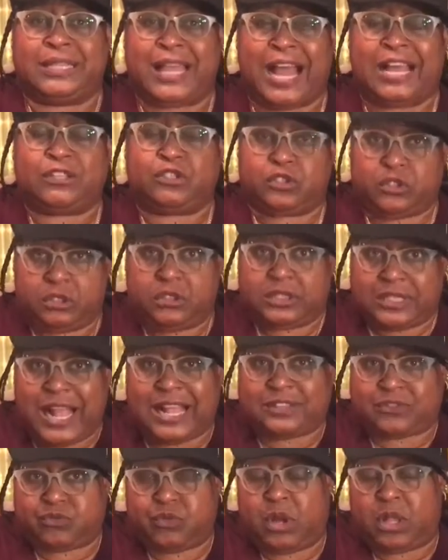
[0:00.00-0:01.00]
That's
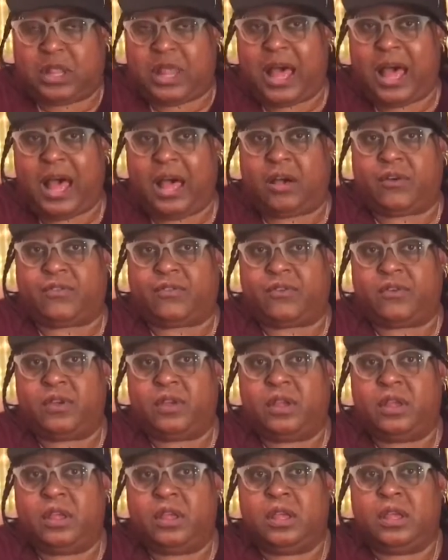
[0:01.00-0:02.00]
that's real love.
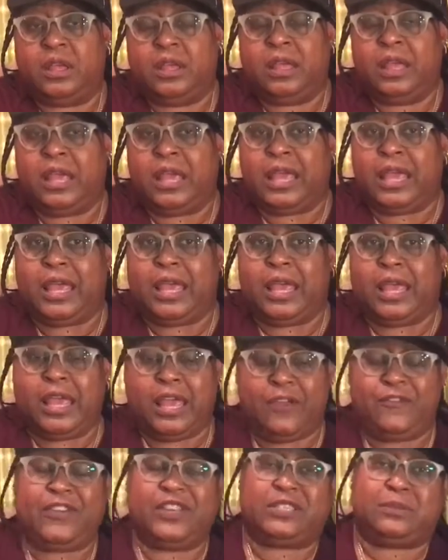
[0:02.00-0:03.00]

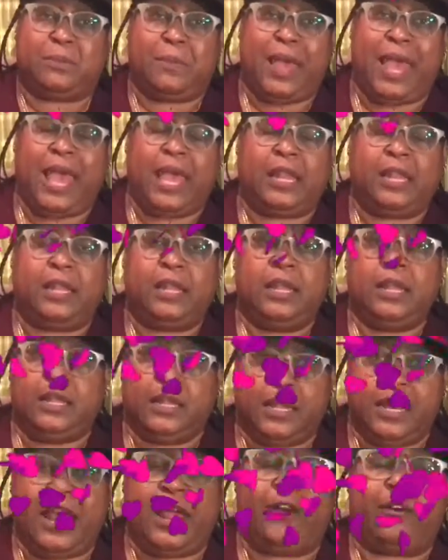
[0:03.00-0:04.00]
If it's meant
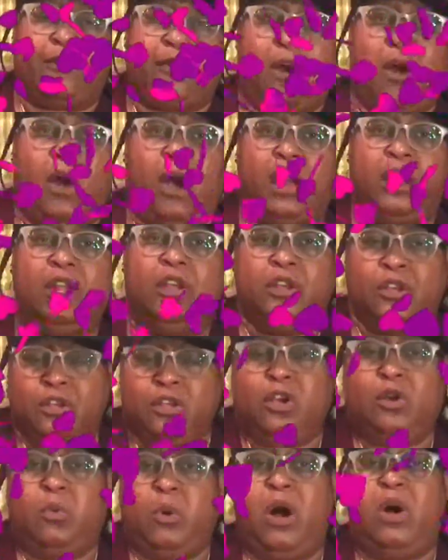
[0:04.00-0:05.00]
later on,
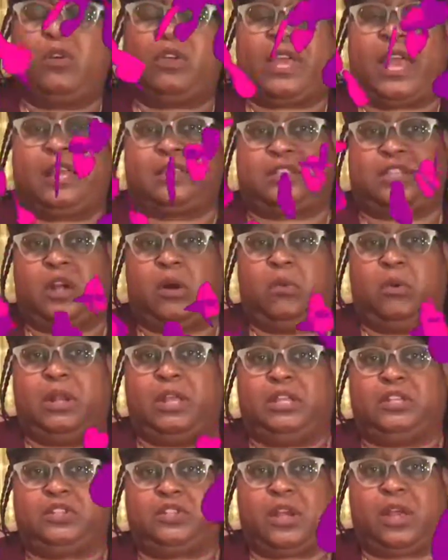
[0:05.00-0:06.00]
you will catch up
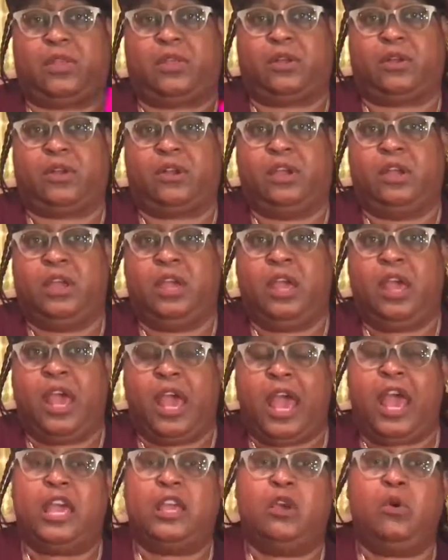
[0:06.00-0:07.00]
with each other.
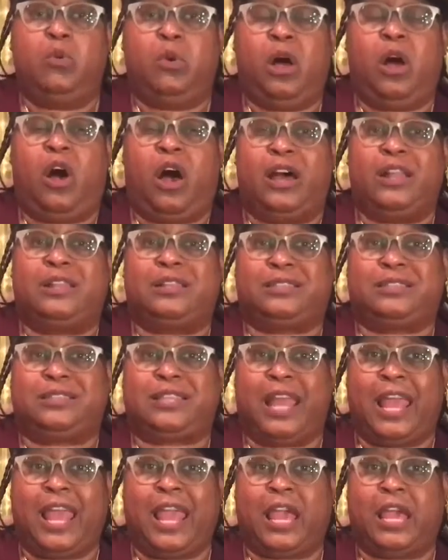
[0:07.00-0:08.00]
And you will
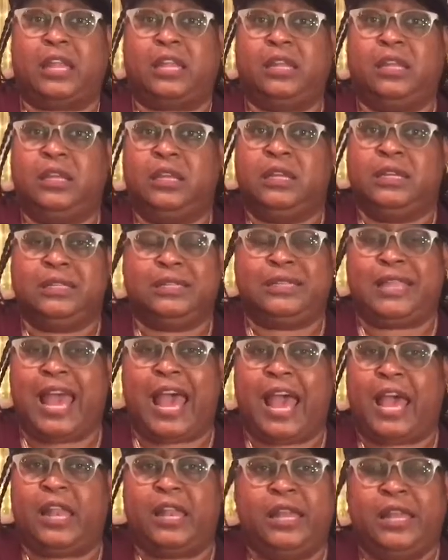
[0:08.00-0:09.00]
understand
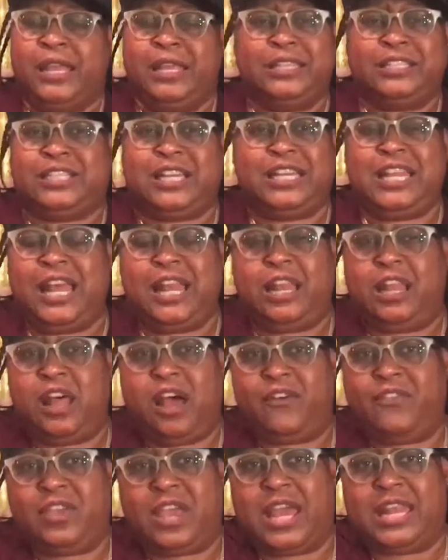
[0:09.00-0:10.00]
that she didn't
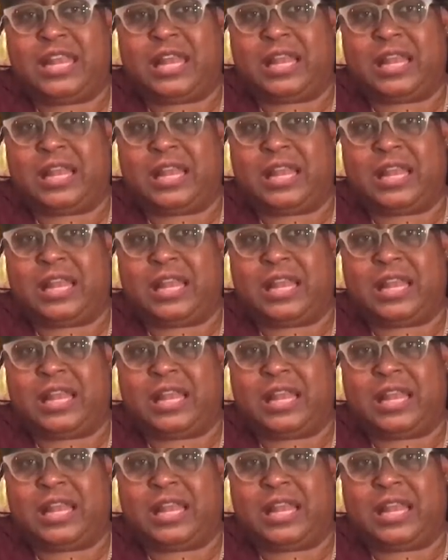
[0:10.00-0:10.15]
love you